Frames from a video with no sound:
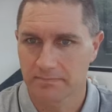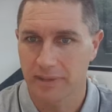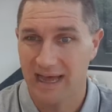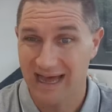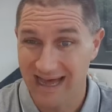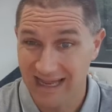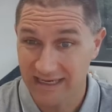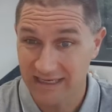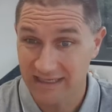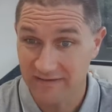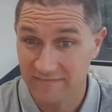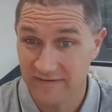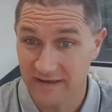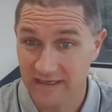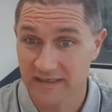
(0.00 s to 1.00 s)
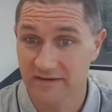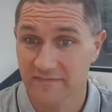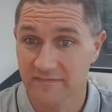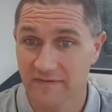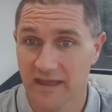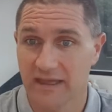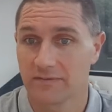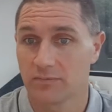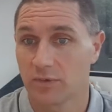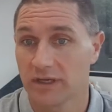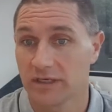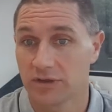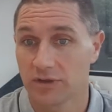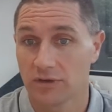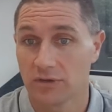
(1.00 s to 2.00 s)
partly effective, and
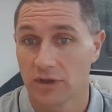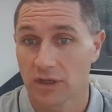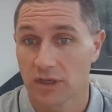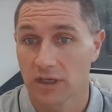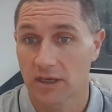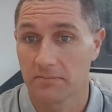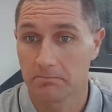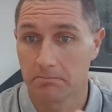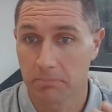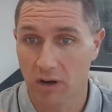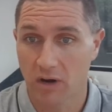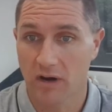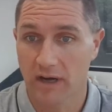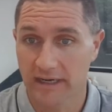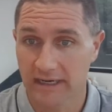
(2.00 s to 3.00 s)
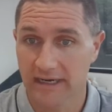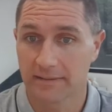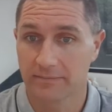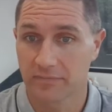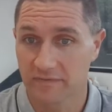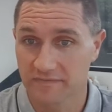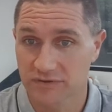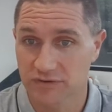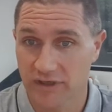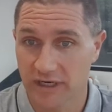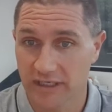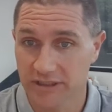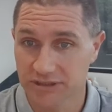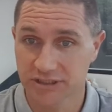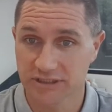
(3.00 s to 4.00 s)
when you combine a number of
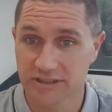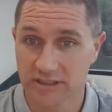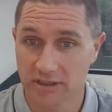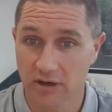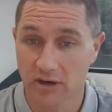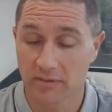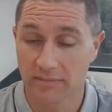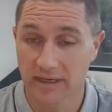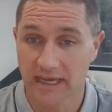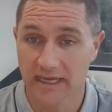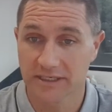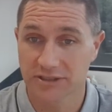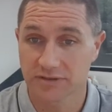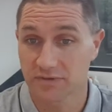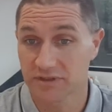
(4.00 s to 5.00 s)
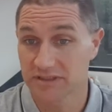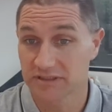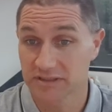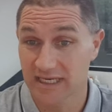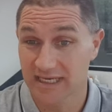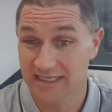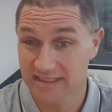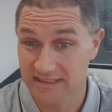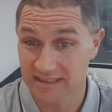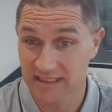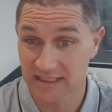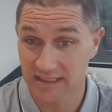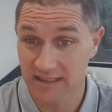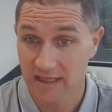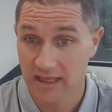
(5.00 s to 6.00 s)
strategies in combination, we tend to
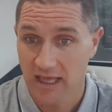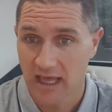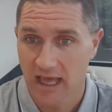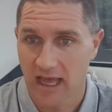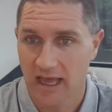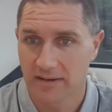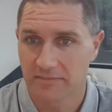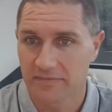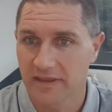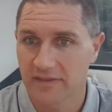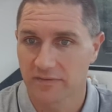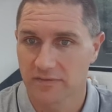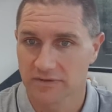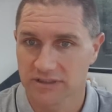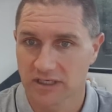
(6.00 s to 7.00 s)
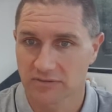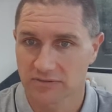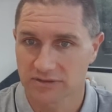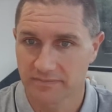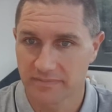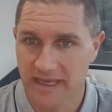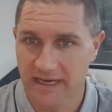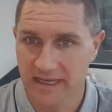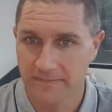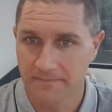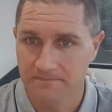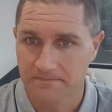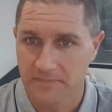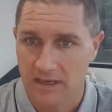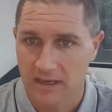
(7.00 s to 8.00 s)
see um, that the results are better.
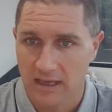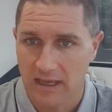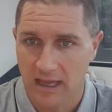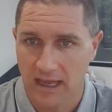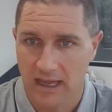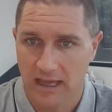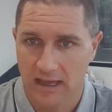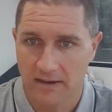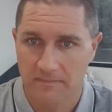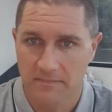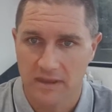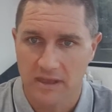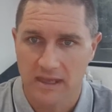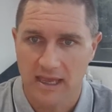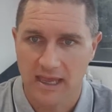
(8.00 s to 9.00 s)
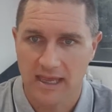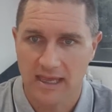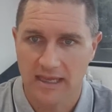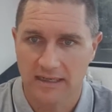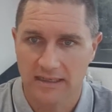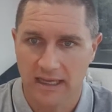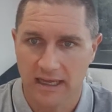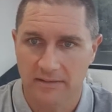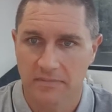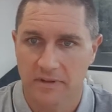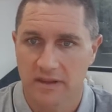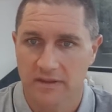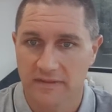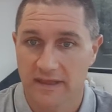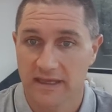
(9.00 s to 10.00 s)
Um, and um,
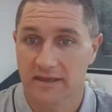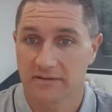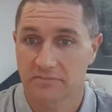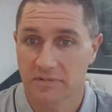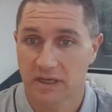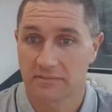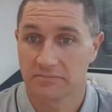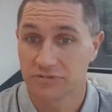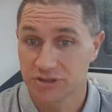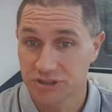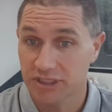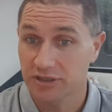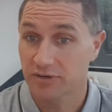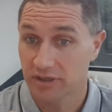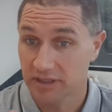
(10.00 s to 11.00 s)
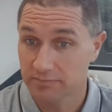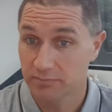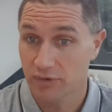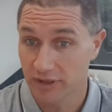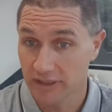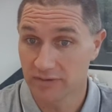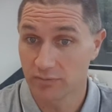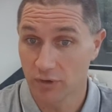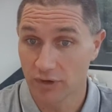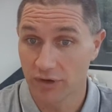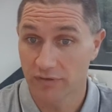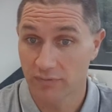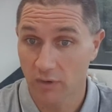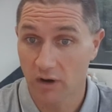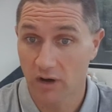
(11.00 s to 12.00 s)
they're um, generally pretty
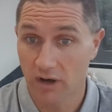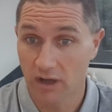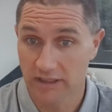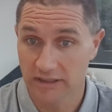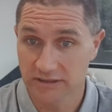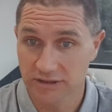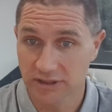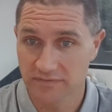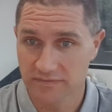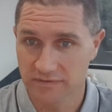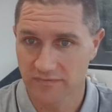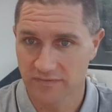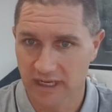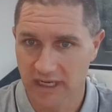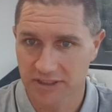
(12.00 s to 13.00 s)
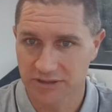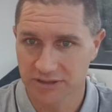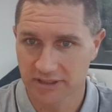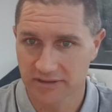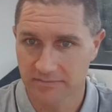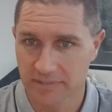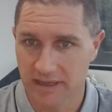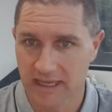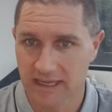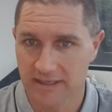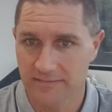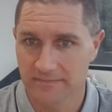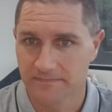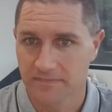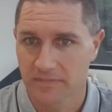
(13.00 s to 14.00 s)
worthwhile in terms of reduction in pain.